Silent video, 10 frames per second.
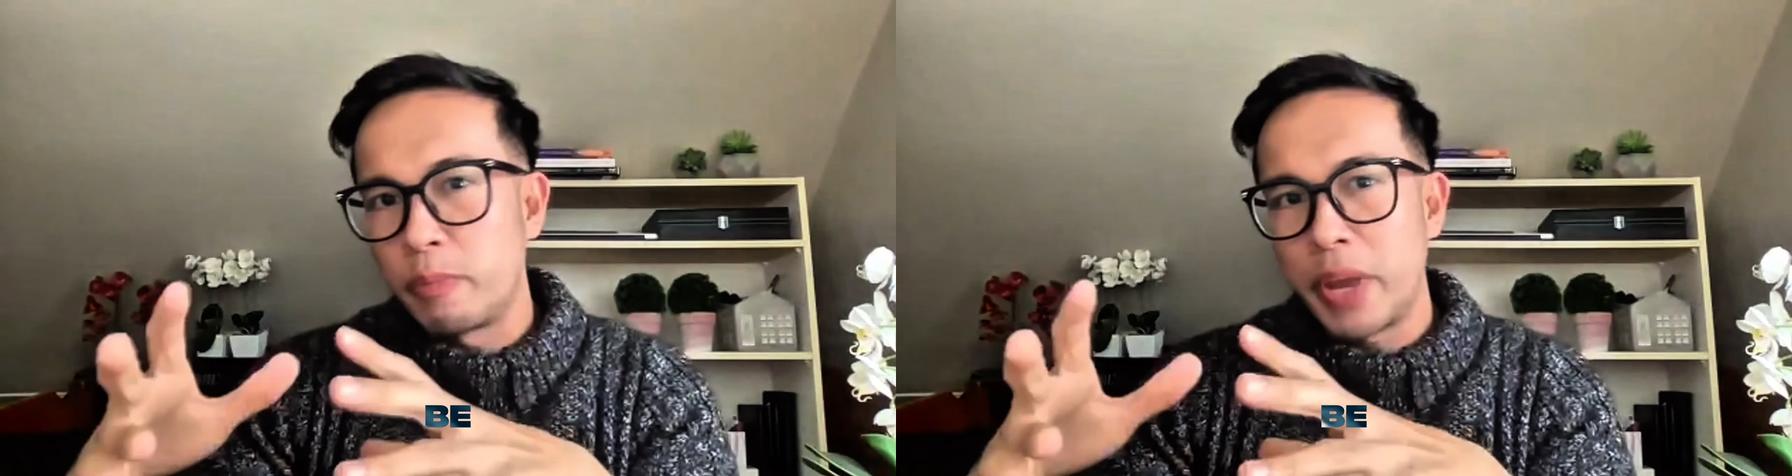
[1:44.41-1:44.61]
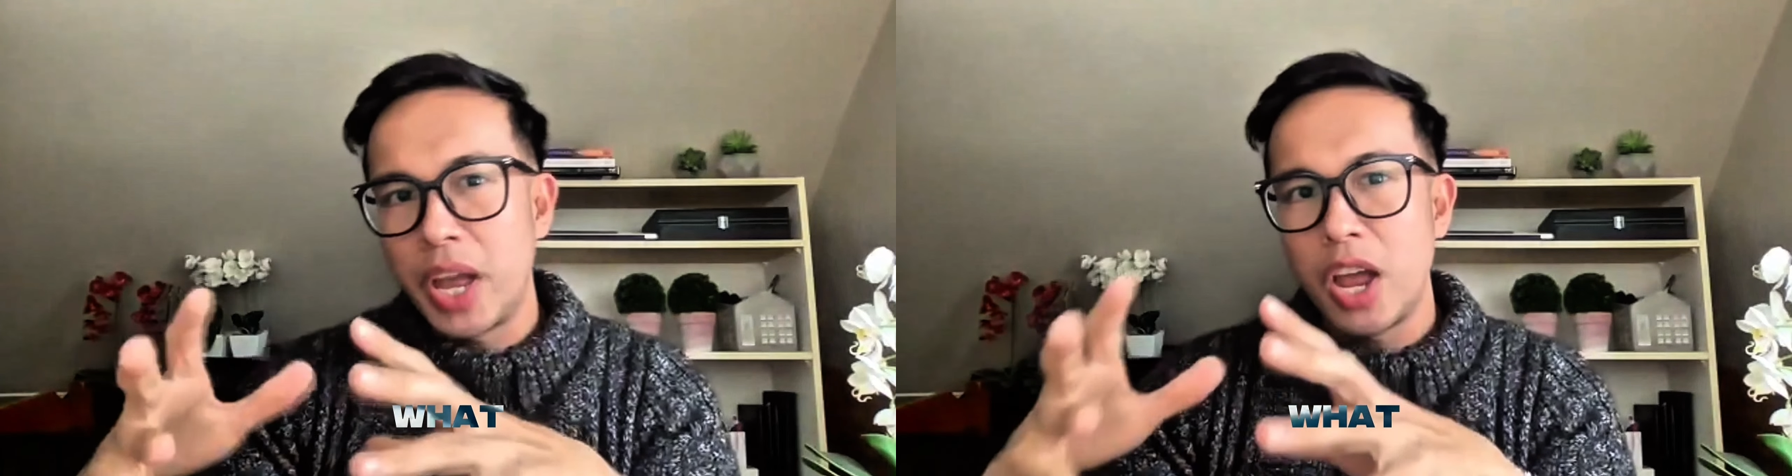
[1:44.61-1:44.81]

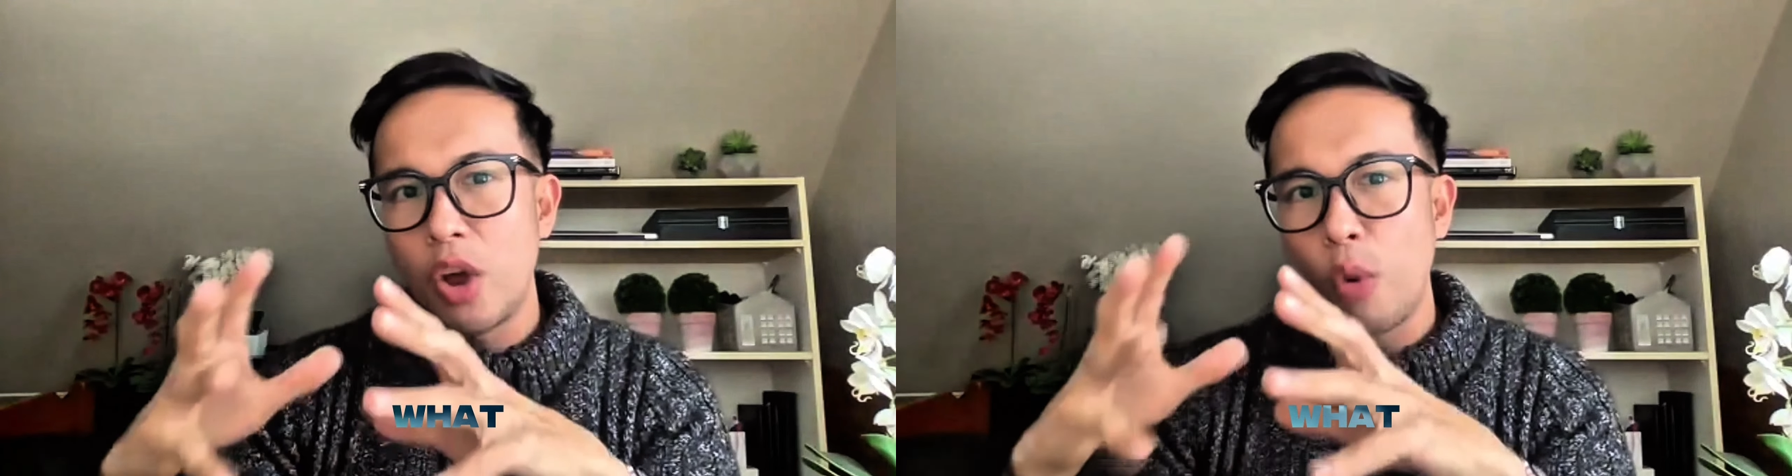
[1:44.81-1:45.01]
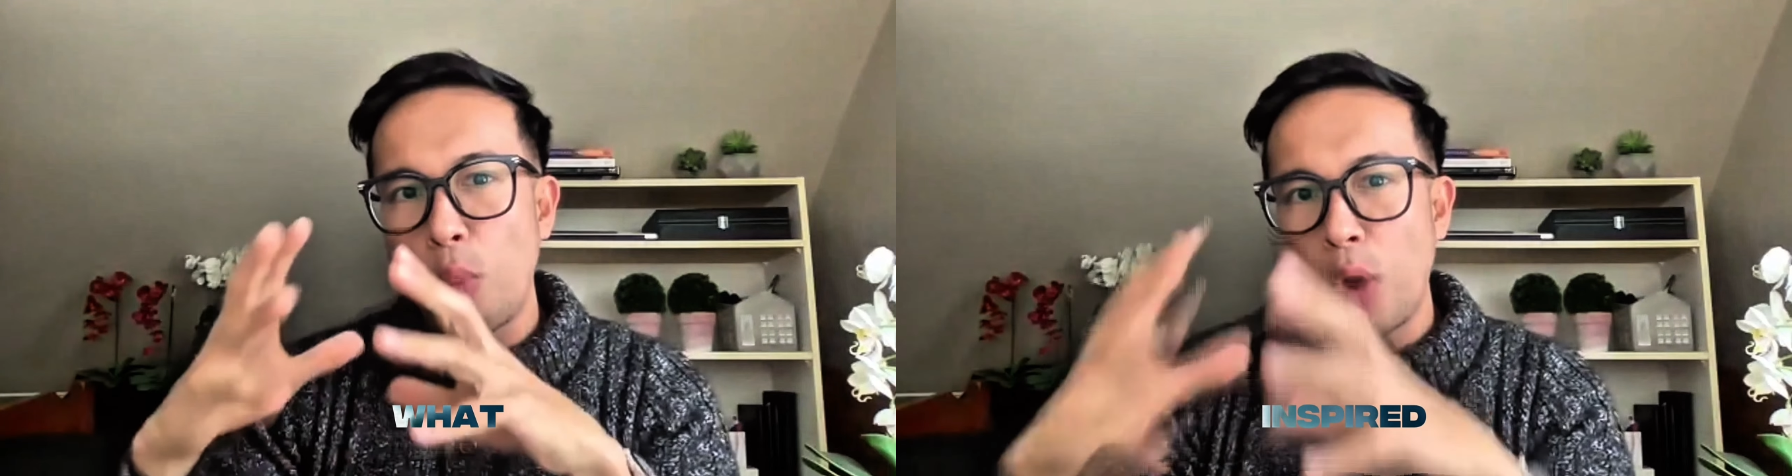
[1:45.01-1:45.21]

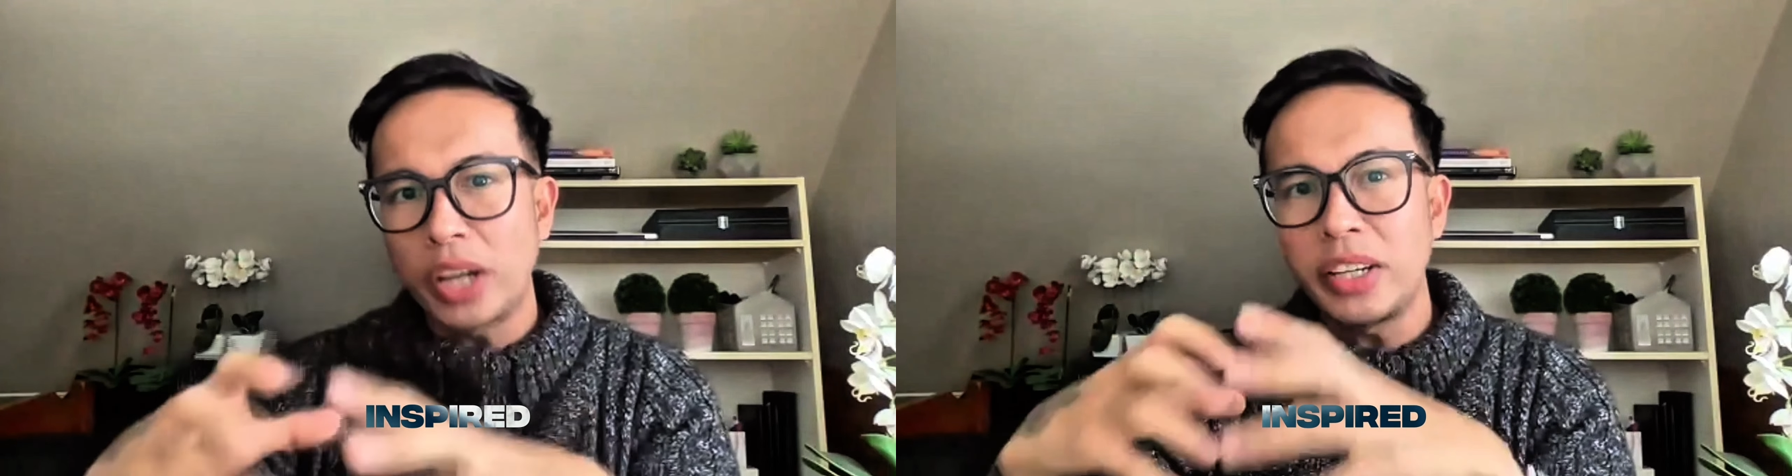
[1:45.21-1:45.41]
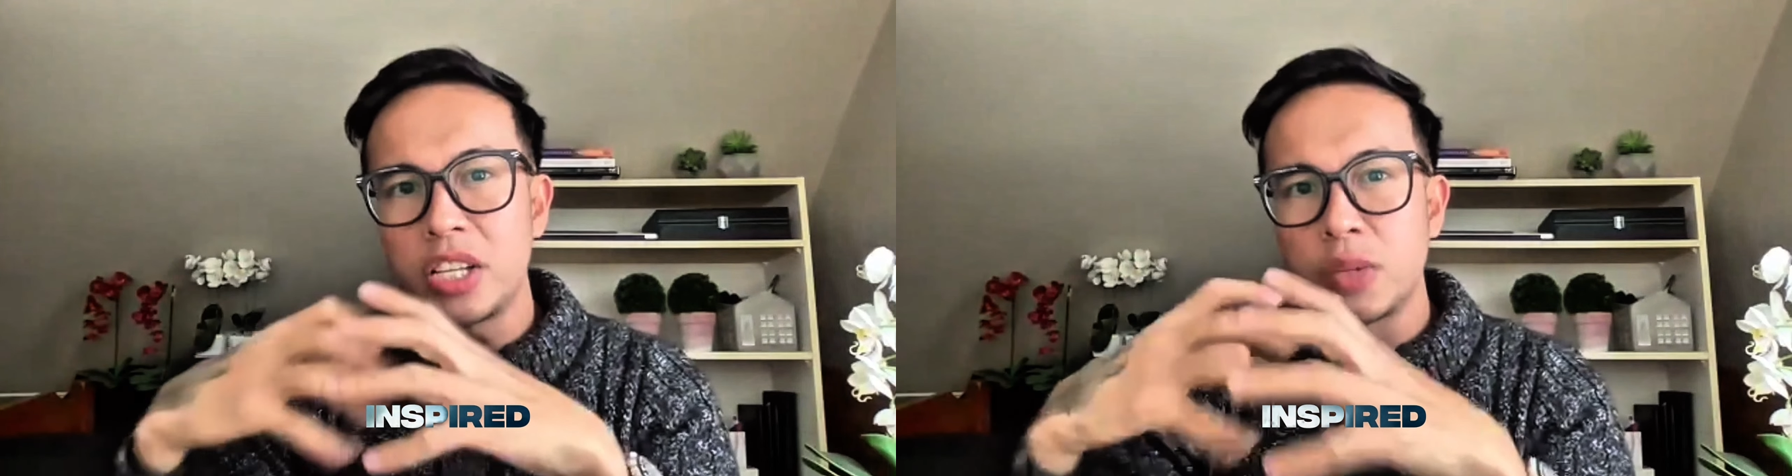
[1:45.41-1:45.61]
what
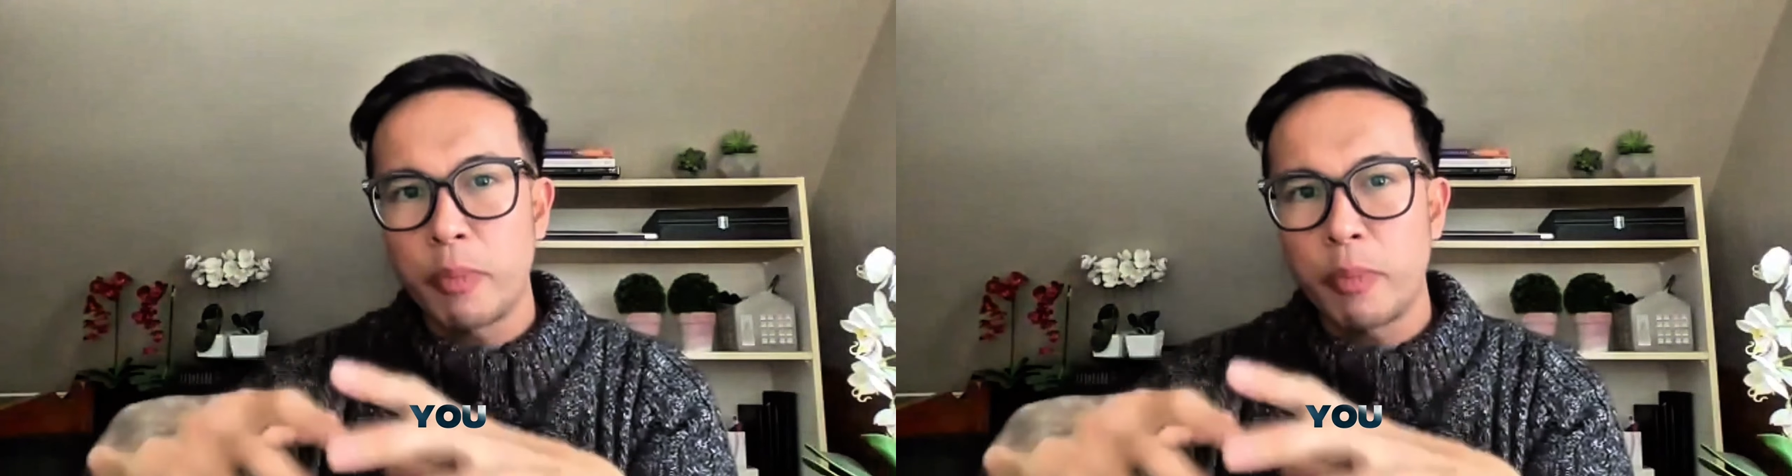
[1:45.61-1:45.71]
inspired